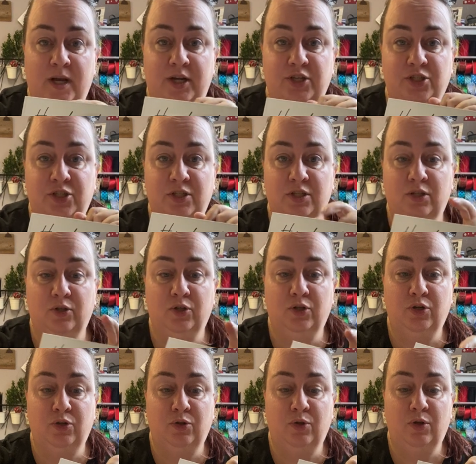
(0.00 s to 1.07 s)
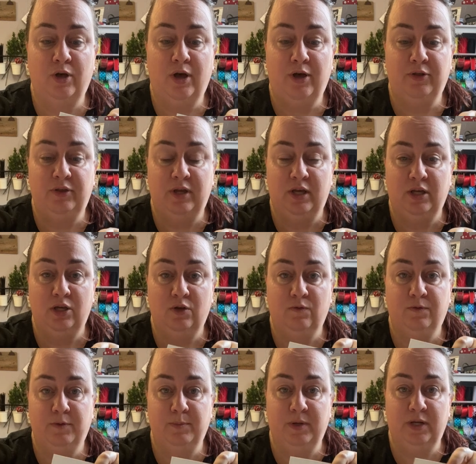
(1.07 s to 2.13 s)
It's just a little thank you
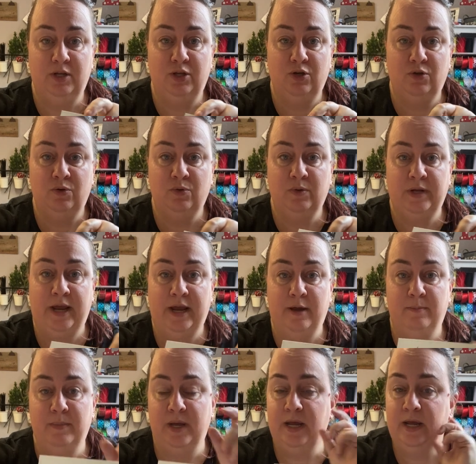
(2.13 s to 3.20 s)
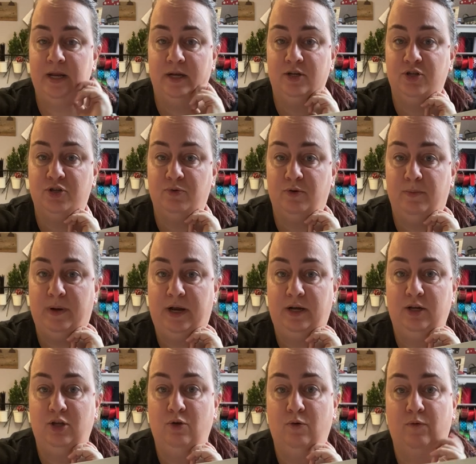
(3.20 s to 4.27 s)
from me to you, handmade, just
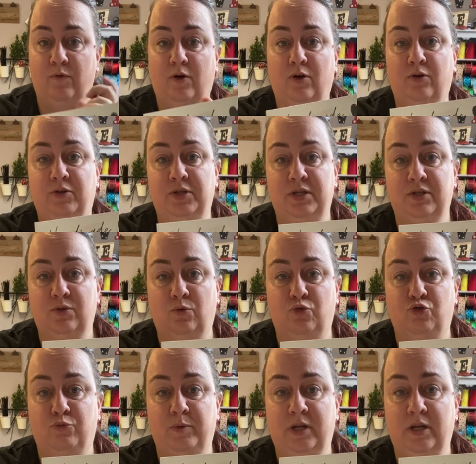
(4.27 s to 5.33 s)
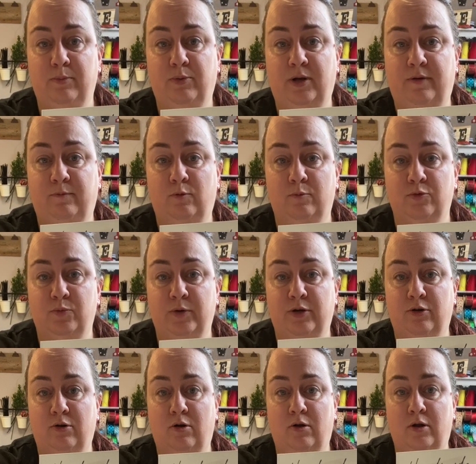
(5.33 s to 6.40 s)
reminding you of all the social media platforms we
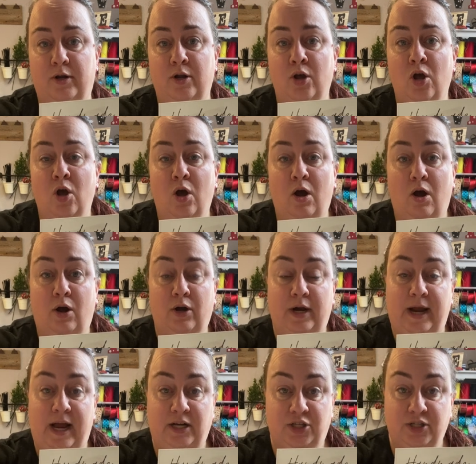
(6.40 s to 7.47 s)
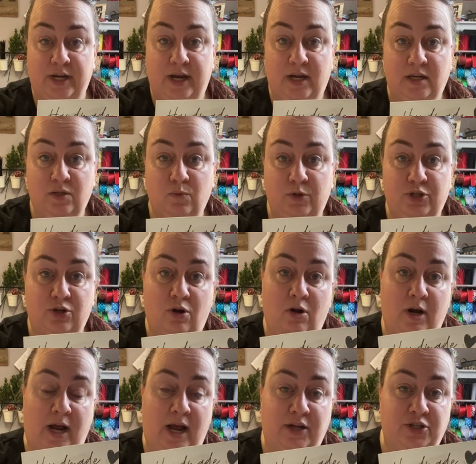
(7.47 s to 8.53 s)
are on. Our hashtags, which
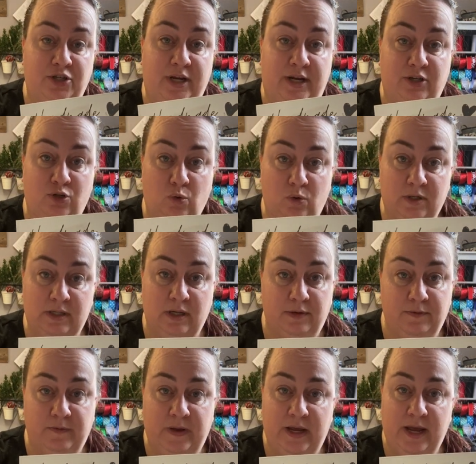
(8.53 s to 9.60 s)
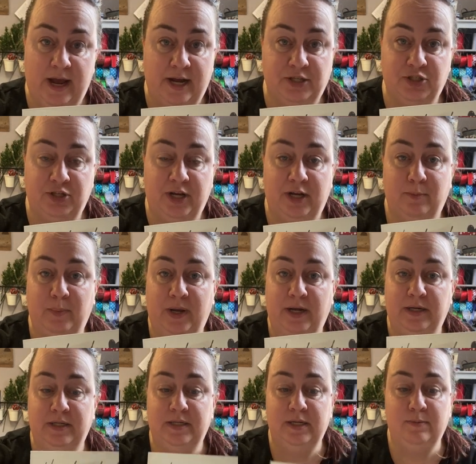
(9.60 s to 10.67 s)
are hashtag door selfie, hashtag
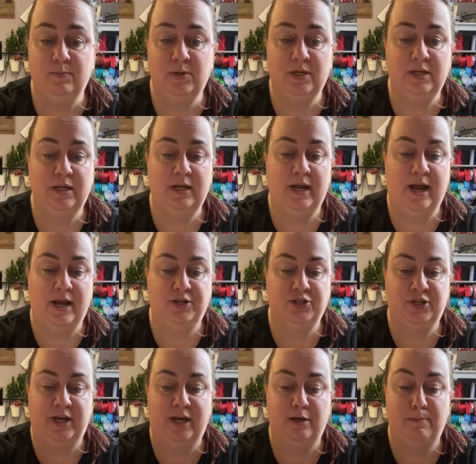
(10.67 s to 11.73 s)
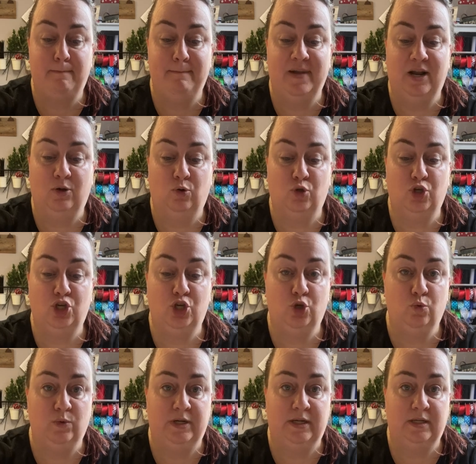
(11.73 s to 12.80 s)
painted tin bin, and hashtag metal
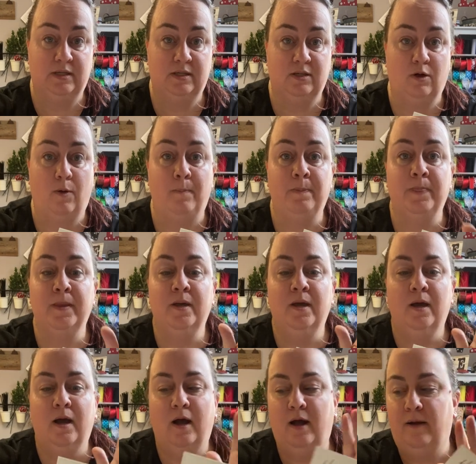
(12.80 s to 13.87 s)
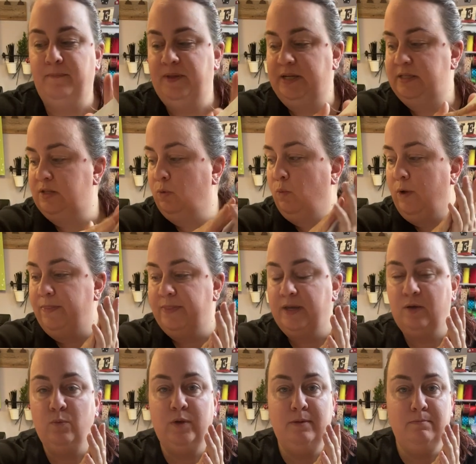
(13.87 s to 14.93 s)
cuteness. So that's the one
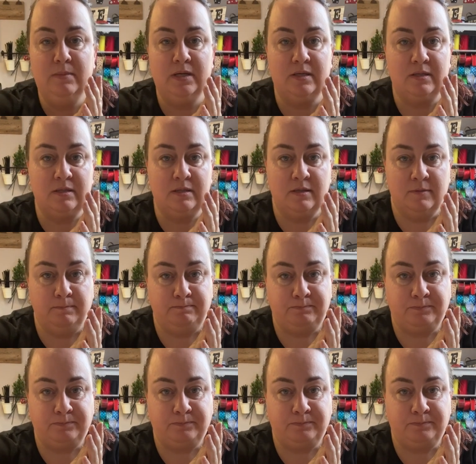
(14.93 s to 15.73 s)
thing we miss